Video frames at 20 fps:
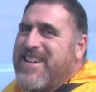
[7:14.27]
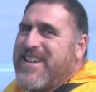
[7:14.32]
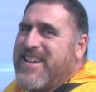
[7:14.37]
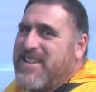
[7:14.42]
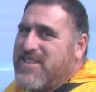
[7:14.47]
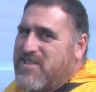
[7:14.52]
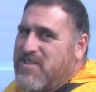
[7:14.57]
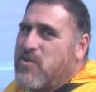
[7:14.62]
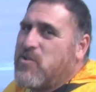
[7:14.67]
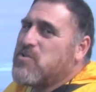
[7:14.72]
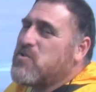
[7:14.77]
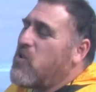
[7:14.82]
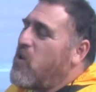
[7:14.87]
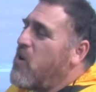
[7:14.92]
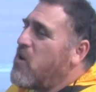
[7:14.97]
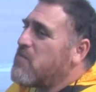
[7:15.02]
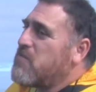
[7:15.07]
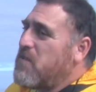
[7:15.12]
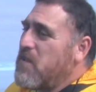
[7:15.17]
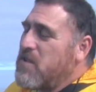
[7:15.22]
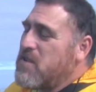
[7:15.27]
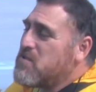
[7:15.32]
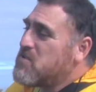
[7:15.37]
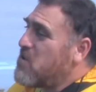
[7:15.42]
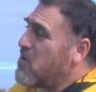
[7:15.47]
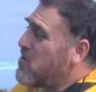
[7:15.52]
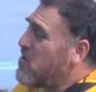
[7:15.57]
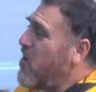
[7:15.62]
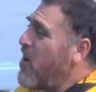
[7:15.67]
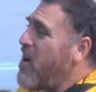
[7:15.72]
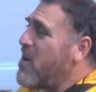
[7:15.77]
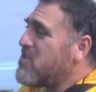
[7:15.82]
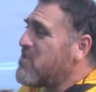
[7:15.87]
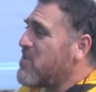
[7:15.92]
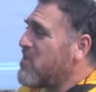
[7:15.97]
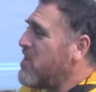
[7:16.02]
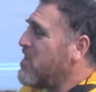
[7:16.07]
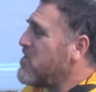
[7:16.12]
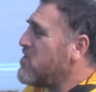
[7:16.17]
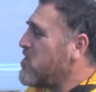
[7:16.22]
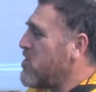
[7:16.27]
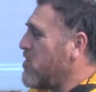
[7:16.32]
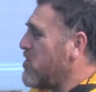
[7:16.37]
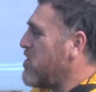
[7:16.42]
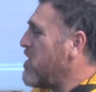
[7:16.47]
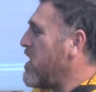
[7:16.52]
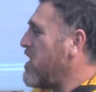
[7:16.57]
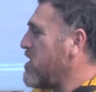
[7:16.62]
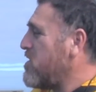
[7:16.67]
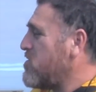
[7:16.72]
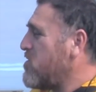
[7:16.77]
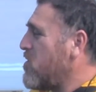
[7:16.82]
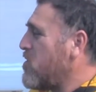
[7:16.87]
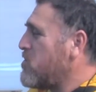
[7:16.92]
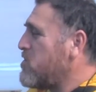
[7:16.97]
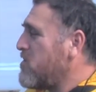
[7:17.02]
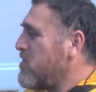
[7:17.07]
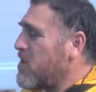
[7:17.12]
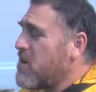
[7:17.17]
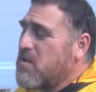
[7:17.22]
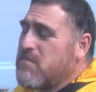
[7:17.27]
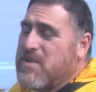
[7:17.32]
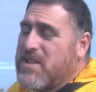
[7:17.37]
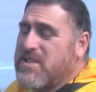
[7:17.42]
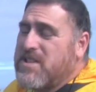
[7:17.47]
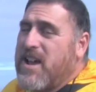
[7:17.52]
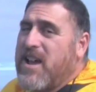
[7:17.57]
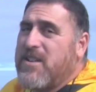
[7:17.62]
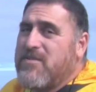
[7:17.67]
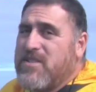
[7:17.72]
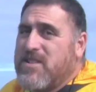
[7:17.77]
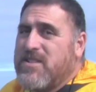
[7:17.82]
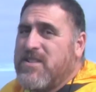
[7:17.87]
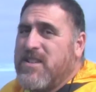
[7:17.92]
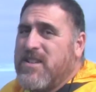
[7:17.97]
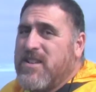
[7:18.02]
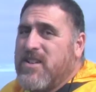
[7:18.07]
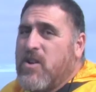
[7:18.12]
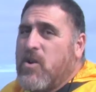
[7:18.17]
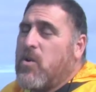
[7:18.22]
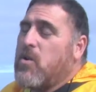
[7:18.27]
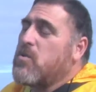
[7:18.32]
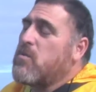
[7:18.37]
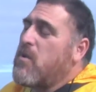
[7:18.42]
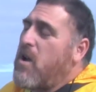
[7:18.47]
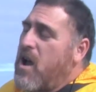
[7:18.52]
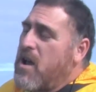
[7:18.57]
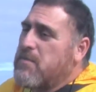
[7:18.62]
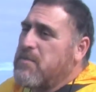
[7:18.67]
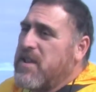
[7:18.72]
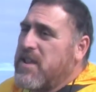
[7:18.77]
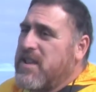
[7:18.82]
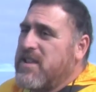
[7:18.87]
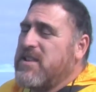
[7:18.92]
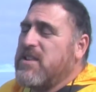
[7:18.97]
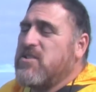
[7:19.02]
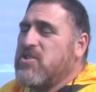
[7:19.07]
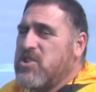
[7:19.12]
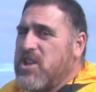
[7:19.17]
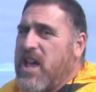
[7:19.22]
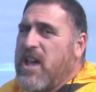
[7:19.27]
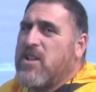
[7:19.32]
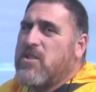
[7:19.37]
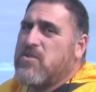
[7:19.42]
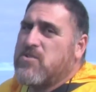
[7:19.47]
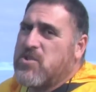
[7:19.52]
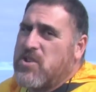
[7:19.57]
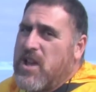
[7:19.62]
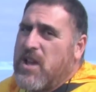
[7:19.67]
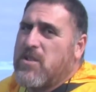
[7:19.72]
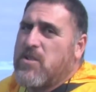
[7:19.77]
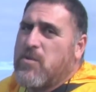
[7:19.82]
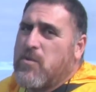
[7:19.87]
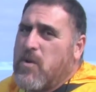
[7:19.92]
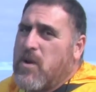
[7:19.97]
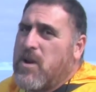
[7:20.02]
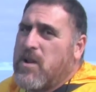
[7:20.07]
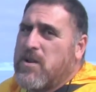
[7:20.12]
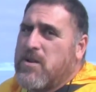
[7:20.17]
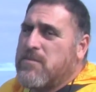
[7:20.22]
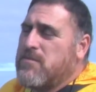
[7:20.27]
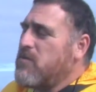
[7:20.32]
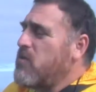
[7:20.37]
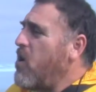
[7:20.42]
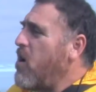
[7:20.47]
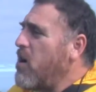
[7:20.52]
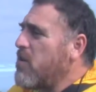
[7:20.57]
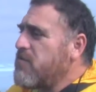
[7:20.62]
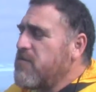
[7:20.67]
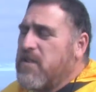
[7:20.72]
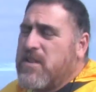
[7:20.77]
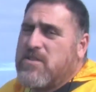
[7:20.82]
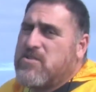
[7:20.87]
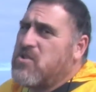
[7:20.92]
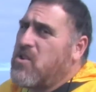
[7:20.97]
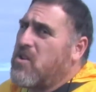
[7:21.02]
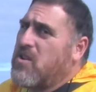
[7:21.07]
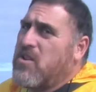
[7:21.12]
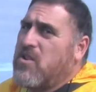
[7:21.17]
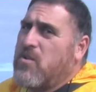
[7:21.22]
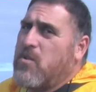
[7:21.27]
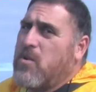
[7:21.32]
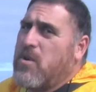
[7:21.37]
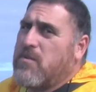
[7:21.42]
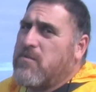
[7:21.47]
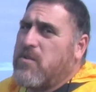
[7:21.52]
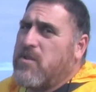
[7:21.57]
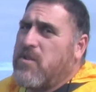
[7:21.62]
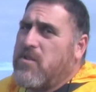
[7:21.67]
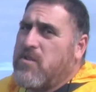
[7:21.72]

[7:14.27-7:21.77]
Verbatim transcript: And those long fins are costly, so think in terms, if you're gonna be diving or rock picking in shallow, shallow water, long fins aren't gonna work for